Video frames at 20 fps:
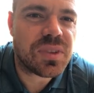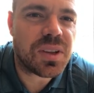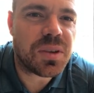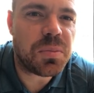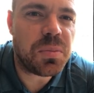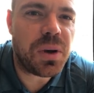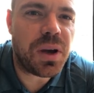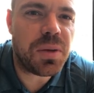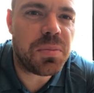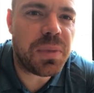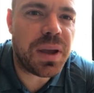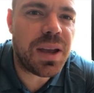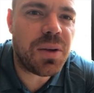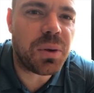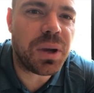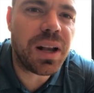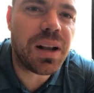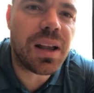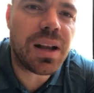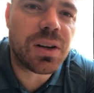But man, we
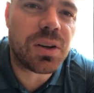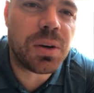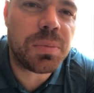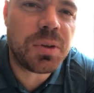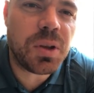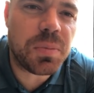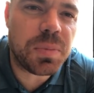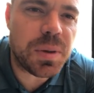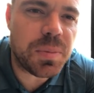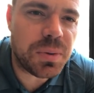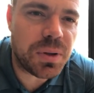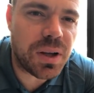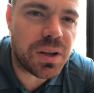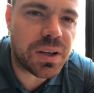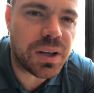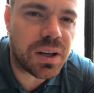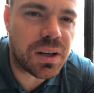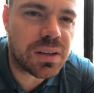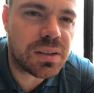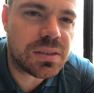got a lot of crypto people on
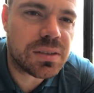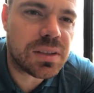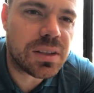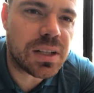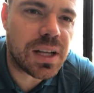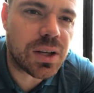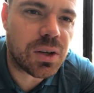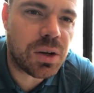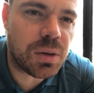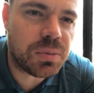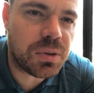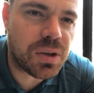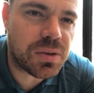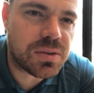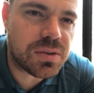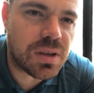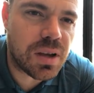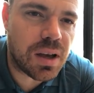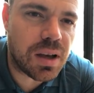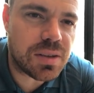here. A lot of crypto
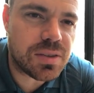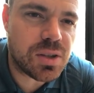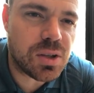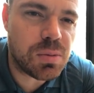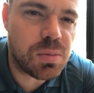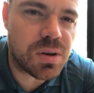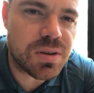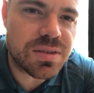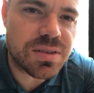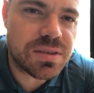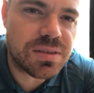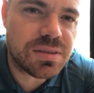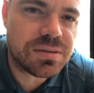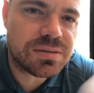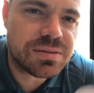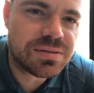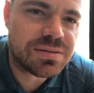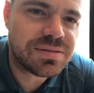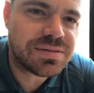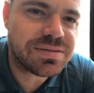tubers.
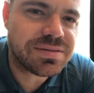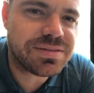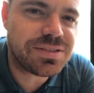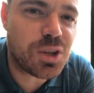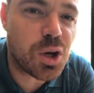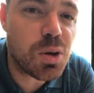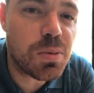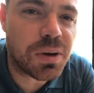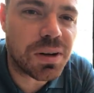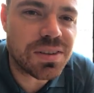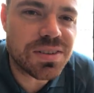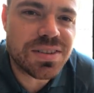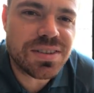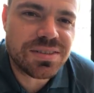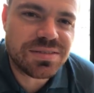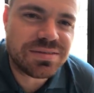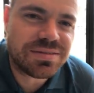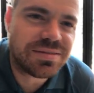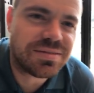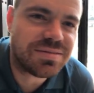Tubers.
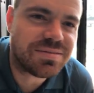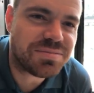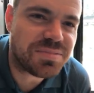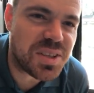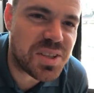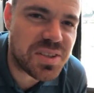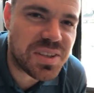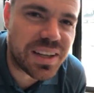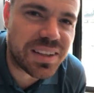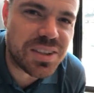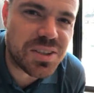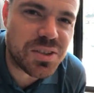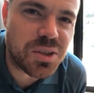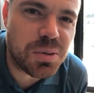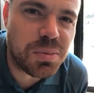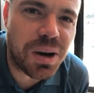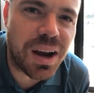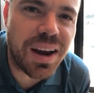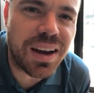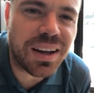This is like the
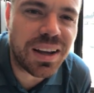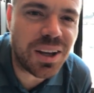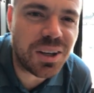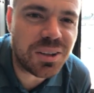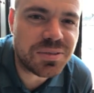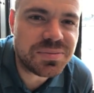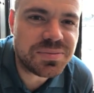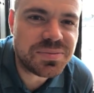tuber hangout.